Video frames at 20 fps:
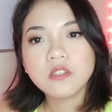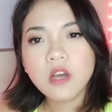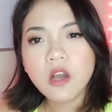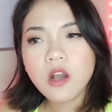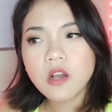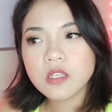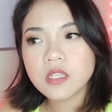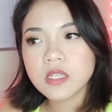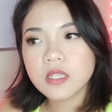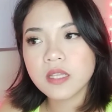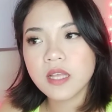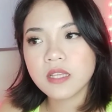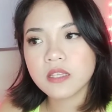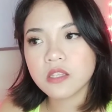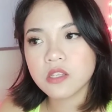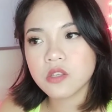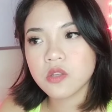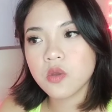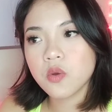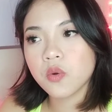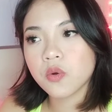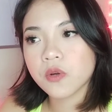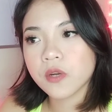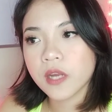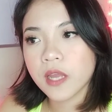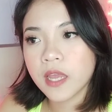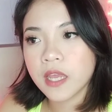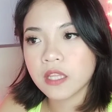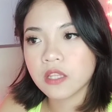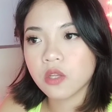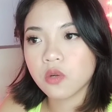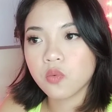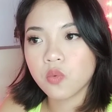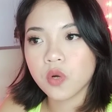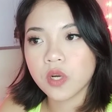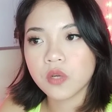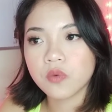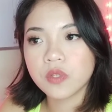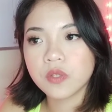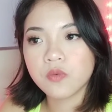Docs let you create and
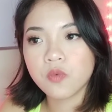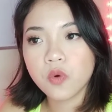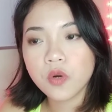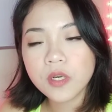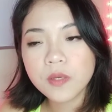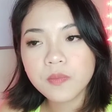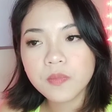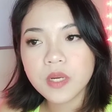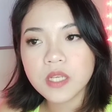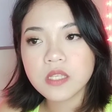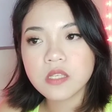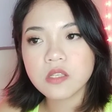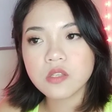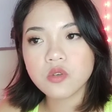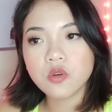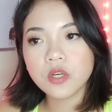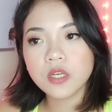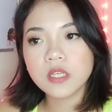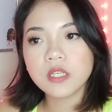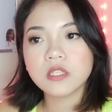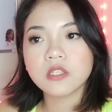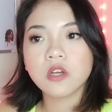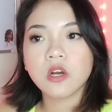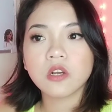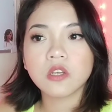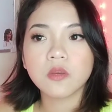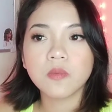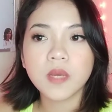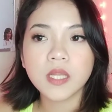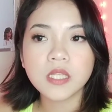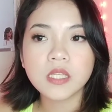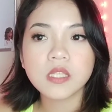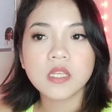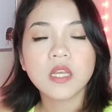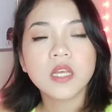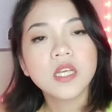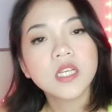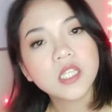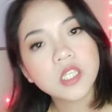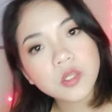work with word processor,
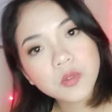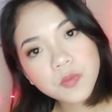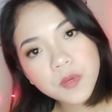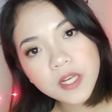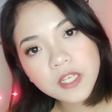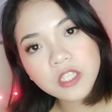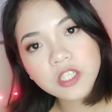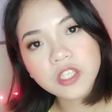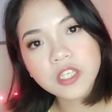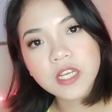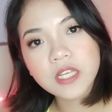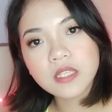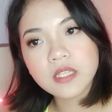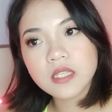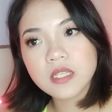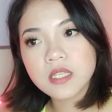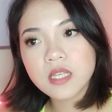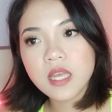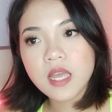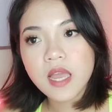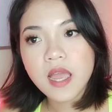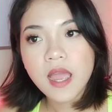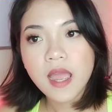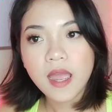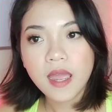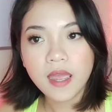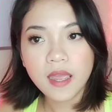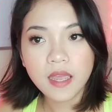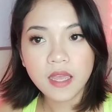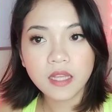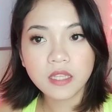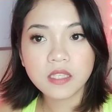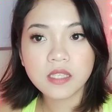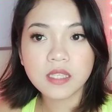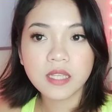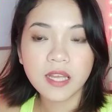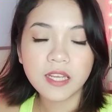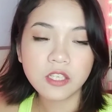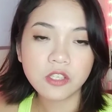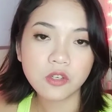documents, spreadsheets, and
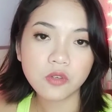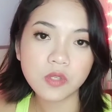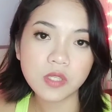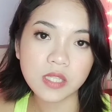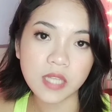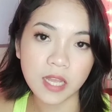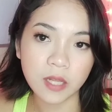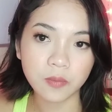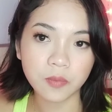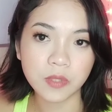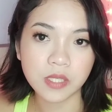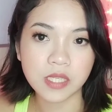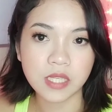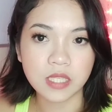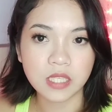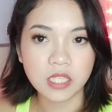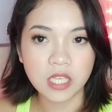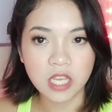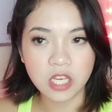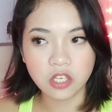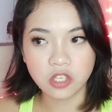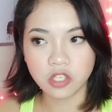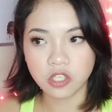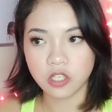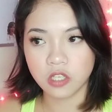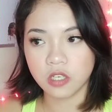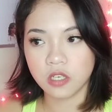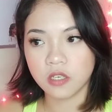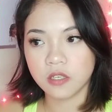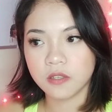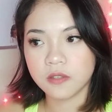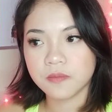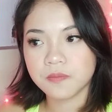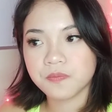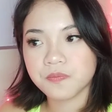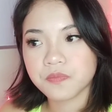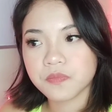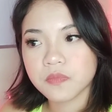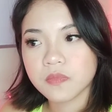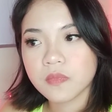slideshow style presentation.
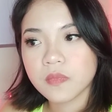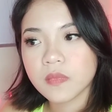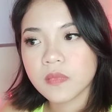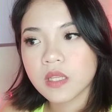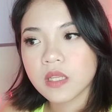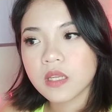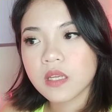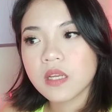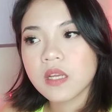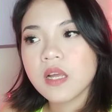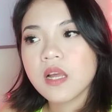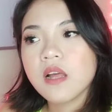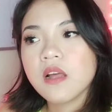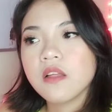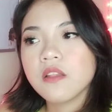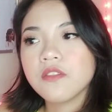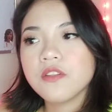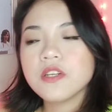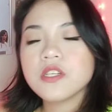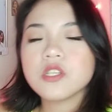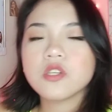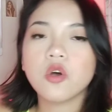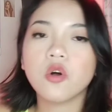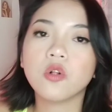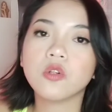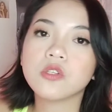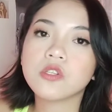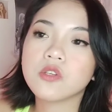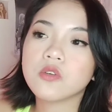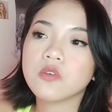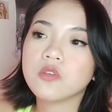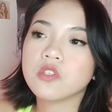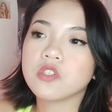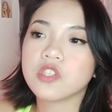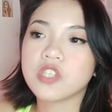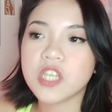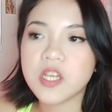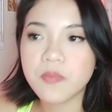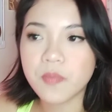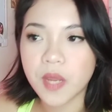There's also
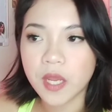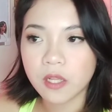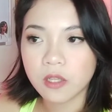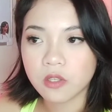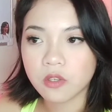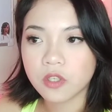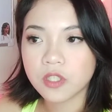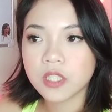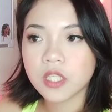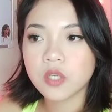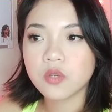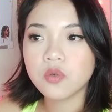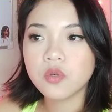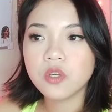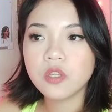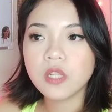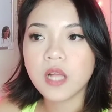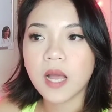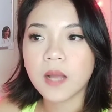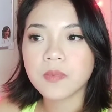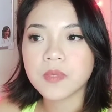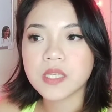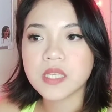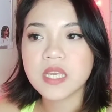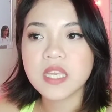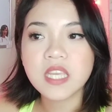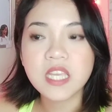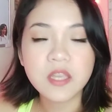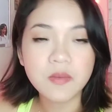Gmail or the Google Apps